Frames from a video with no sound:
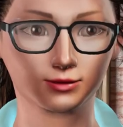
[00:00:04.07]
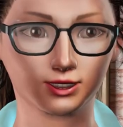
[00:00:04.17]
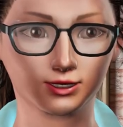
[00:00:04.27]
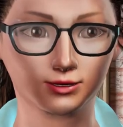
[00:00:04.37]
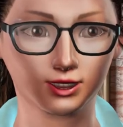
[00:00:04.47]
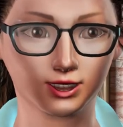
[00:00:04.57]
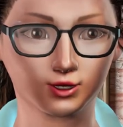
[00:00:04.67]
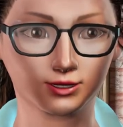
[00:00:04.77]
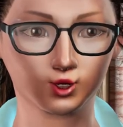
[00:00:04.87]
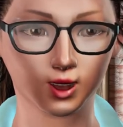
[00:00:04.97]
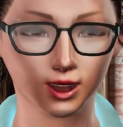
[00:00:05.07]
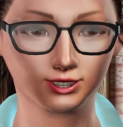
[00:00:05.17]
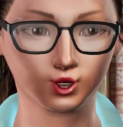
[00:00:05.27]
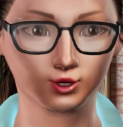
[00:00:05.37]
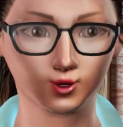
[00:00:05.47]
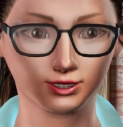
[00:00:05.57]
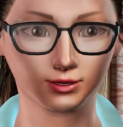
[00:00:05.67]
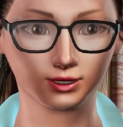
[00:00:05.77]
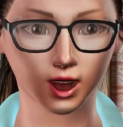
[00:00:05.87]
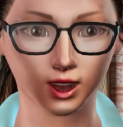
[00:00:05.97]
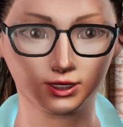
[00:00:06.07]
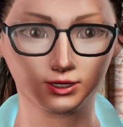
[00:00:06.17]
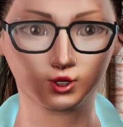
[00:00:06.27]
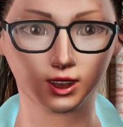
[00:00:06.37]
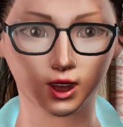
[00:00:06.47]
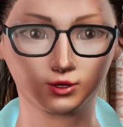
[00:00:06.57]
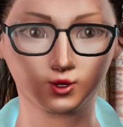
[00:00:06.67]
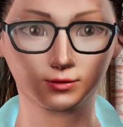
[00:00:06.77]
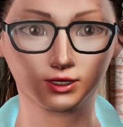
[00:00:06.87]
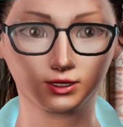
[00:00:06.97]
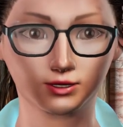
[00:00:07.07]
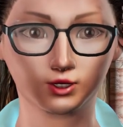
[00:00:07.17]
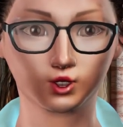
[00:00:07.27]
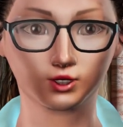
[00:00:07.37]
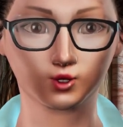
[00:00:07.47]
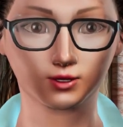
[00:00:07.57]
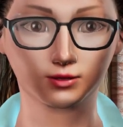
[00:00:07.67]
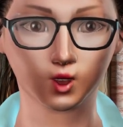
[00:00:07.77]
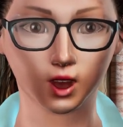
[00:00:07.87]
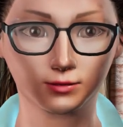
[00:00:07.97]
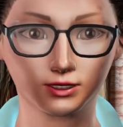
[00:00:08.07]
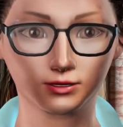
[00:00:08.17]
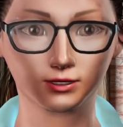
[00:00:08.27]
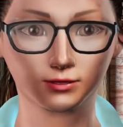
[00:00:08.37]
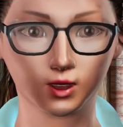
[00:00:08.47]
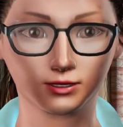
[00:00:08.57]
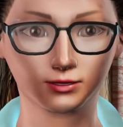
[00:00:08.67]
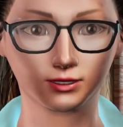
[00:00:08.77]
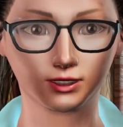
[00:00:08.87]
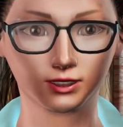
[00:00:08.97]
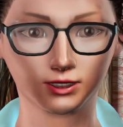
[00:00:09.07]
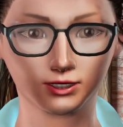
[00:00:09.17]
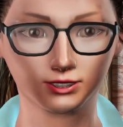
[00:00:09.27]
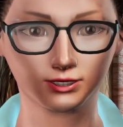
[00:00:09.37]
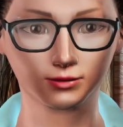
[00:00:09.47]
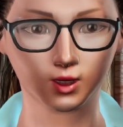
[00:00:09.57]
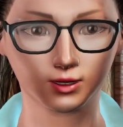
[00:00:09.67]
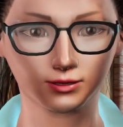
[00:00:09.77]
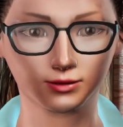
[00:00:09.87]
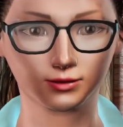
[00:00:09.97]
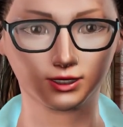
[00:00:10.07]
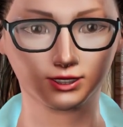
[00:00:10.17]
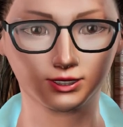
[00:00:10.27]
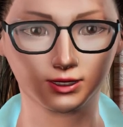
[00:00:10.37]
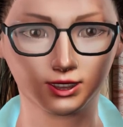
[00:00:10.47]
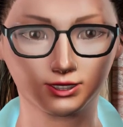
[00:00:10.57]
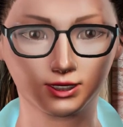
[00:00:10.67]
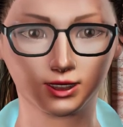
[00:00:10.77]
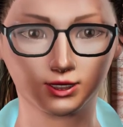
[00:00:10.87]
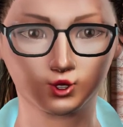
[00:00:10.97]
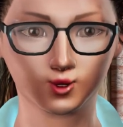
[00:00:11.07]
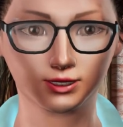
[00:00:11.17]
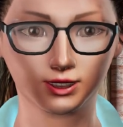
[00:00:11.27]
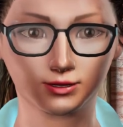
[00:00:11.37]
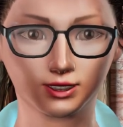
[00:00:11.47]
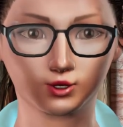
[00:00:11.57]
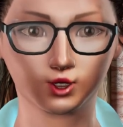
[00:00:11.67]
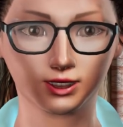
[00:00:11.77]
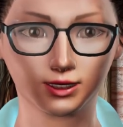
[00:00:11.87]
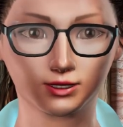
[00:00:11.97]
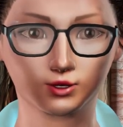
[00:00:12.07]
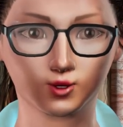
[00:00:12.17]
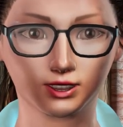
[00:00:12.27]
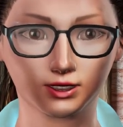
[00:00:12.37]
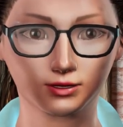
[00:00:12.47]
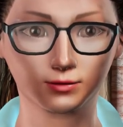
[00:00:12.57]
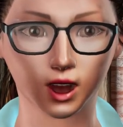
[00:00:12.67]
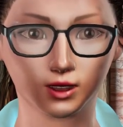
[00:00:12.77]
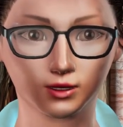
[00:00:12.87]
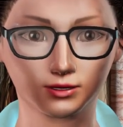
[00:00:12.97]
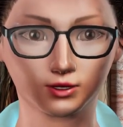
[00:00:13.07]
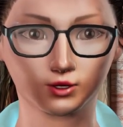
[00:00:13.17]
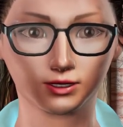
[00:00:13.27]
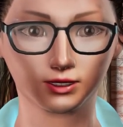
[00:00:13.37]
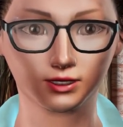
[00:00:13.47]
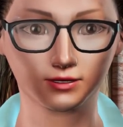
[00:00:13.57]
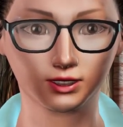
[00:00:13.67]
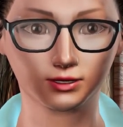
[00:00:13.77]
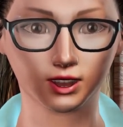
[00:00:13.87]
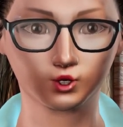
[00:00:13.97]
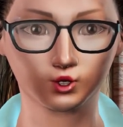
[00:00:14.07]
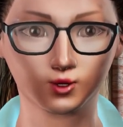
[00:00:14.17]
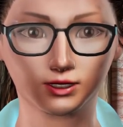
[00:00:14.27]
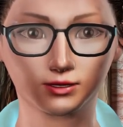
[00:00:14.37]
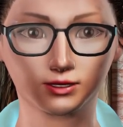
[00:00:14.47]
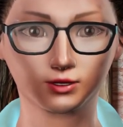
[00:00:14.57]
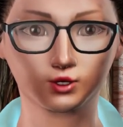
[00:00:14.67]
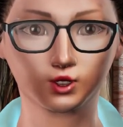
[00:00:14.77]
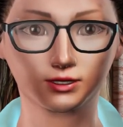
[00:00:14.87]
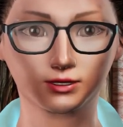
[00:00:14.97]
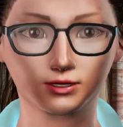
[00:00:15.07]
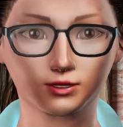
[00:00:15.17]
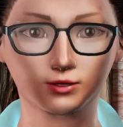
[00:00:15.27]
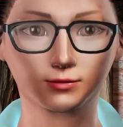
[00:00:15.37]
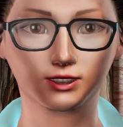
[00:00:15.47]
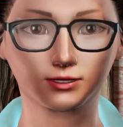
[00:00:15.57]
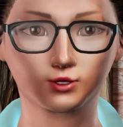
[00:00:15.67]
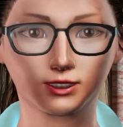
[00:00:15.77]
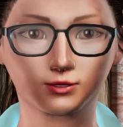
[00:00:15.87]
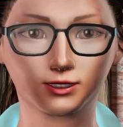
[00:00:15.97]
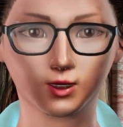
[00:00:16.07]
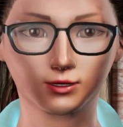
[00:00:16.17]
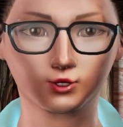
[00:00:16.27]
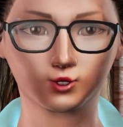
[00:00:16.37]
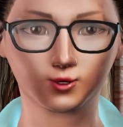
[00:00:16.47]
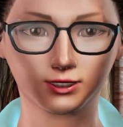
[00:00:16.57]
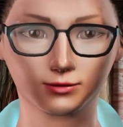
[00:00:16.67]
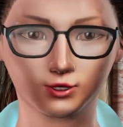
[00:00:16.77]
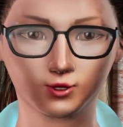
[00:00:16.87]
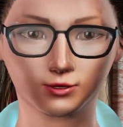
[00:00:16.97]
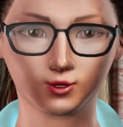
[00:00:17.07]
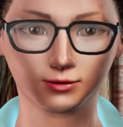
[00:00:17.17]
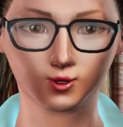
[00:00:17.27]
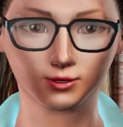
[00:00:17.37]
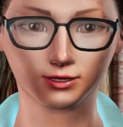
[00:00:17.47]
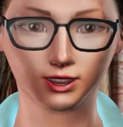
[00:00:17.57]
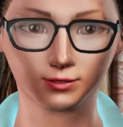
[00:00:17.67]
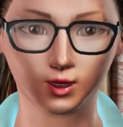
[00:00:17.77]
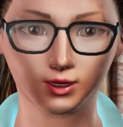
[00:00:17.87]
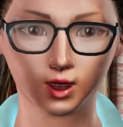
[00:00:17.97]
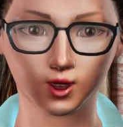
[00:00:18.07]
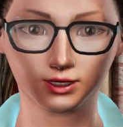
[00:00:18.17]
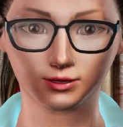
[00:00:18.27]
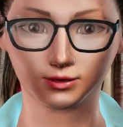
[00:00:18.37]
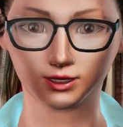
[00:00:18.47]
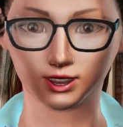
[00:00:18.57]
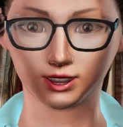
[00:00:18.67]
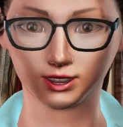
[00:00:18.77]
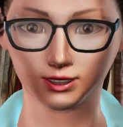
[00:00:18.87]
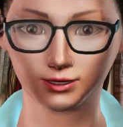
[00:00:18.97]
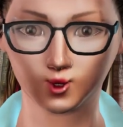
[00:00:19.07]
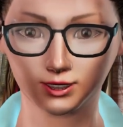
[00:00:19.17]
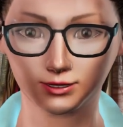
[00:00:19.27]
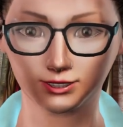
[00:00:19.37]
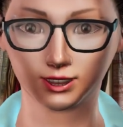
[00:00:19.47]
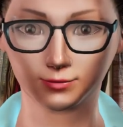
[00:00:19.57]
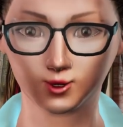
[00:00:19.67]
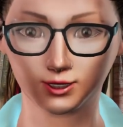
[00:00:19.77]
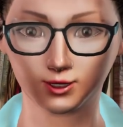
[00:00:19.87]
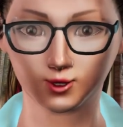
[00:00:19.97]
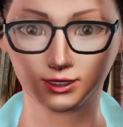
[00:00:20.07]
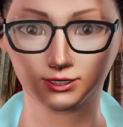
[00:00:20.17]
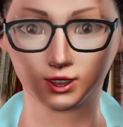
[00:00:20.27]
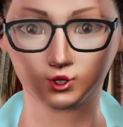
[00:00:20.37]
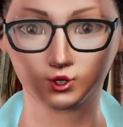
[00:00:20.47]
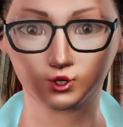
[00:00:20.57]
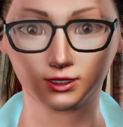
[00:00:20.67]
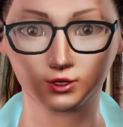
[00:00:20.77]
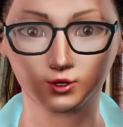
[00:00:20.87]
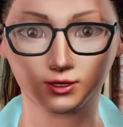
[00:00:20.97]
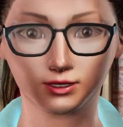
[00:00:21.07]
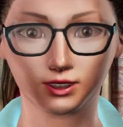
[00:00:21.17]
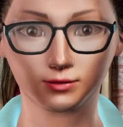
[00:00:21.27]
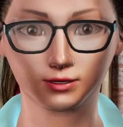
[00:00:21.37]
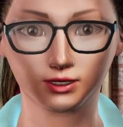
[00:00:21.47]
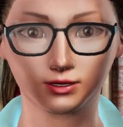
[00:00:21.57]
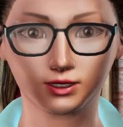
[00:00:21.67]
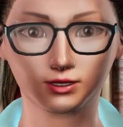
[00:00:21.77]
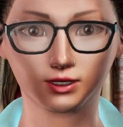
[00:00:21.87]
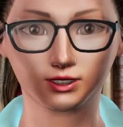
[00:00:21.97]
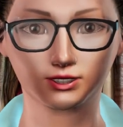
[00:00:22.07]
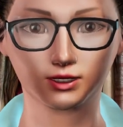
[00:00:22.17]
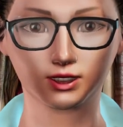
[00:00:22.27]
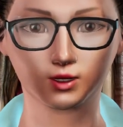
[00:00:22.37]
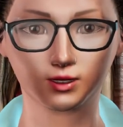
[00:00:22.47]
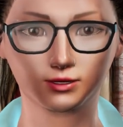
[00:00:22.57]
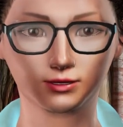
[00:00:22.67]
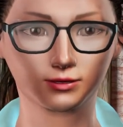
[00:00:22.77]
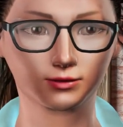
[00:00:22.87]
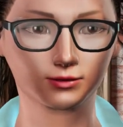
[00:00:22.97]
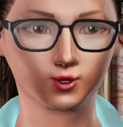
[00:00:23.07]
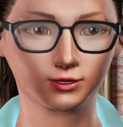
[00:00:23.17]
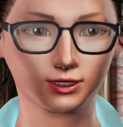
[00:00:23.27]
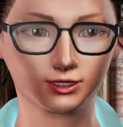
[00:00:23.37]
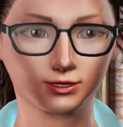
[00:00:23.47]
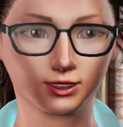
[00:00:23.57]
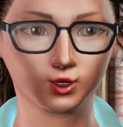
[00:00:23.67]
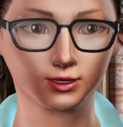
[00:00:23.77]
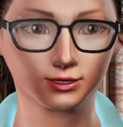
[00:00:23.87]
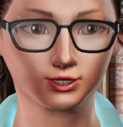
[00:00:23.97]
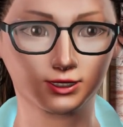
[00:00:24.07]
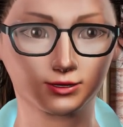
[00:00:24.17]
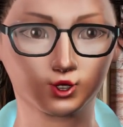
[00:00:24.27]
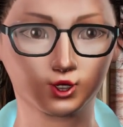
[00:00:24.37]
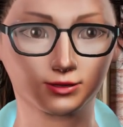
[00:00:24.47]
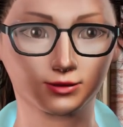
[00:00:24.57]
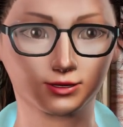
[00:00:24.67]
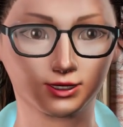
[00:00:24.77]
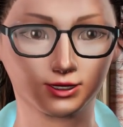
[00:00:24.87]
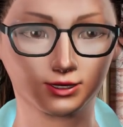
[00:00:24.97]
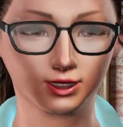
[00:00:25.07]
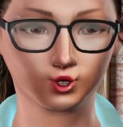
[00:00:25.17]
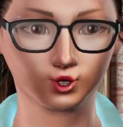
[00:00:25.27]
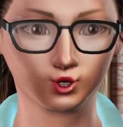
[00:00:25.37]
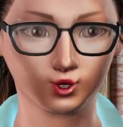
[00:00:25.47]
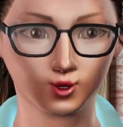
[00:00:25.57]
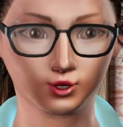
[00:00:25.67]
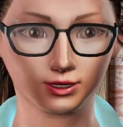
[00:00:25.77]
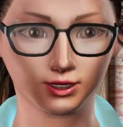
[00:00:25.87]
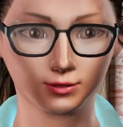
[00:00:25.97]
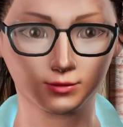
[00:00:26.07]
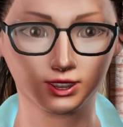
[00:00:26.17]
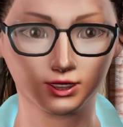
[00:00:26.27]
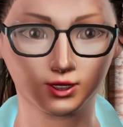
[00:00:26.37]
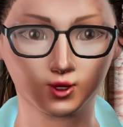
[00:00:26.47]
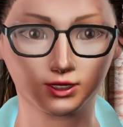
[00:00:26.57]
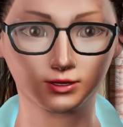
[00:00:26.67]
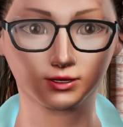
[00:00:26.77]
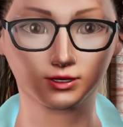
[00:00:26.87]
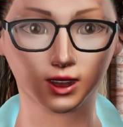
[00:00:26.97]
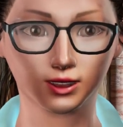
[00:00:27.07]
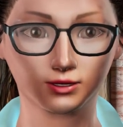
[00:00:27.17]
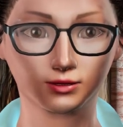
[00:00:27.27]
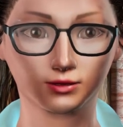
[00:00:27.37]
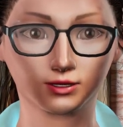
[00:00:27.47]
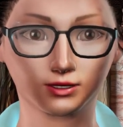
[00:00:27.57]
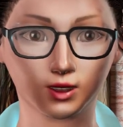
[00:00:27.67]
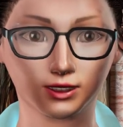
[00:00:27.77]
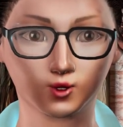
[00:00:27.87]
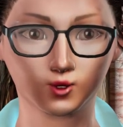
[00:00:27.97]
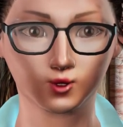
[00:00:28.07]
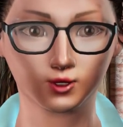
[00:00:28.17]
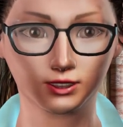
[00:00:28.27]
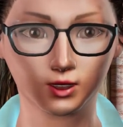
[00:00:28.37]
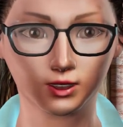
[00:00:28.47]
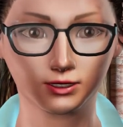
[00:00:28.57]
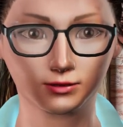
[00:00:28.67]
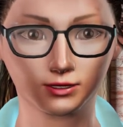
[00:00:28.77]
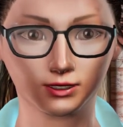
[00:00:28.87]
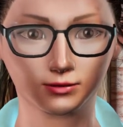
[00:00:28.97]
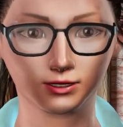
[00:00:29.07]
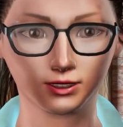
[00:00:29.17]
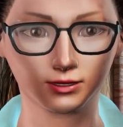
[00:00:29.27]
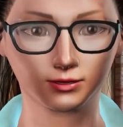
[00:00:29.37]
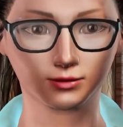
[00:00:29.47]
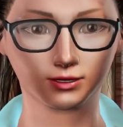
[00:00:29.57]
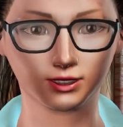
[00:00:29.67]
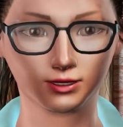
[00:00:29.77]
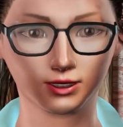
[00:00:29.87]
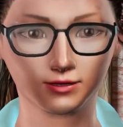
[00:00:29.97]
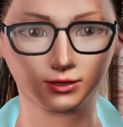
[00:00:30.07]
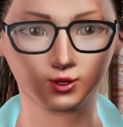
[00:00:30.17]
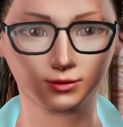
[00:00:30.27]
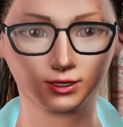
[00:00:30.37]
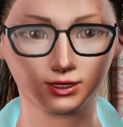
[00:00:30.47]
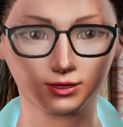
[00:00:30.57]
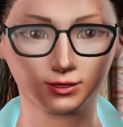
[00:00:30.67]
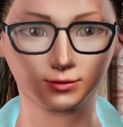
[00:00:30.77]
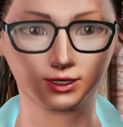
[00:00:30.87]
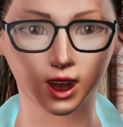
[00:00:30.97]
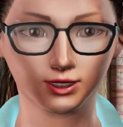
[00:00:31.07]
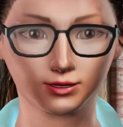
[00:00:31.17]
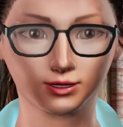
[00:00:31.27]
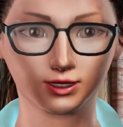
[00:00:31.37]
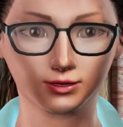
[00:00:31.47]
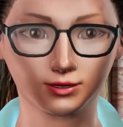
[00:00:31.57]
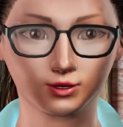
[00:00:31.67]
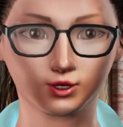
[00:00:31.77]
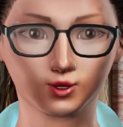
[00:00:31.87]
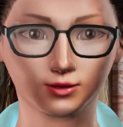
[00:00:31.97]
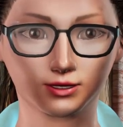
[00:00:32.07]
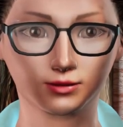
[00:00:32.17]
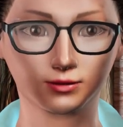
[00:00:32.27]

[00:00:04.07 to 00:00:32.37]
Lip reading: Python control structures allow you to alter the execution flow of a program. In this way, instead of sequentially executing each line of code, you can set conditions that determine which blocks of code should be executed and in what order. One of the most commonly used conditionals in Python is the if statement. With this control structure, a given condition can be evaluated and, depending on whether or not it is met, a specific block of code can be executed.